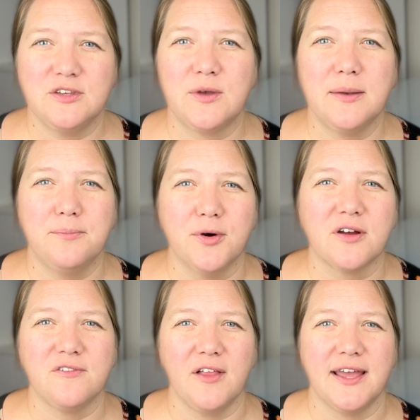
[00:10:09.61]
you can book
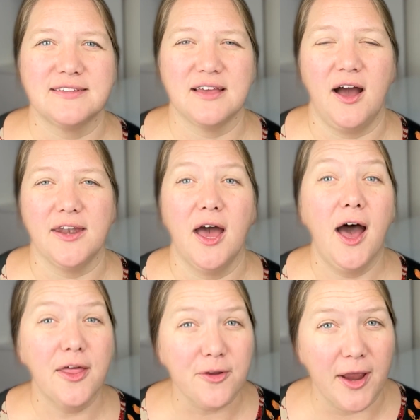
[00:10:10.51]
flights on
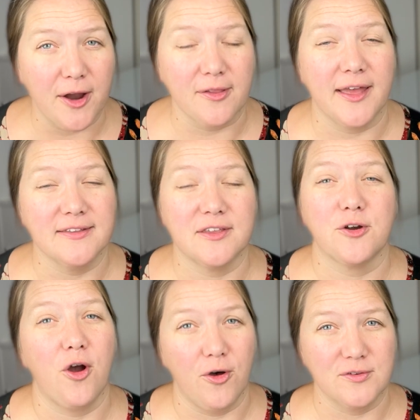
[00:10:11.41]
other airlines that
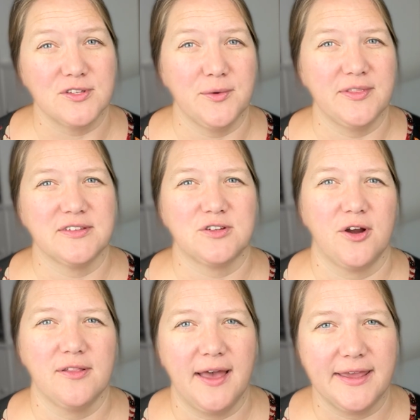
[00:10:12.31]
are also in the Star
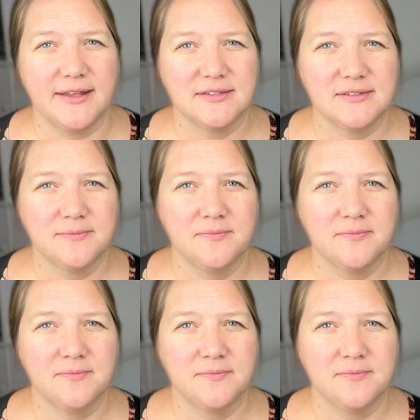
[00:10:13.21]
Alliance.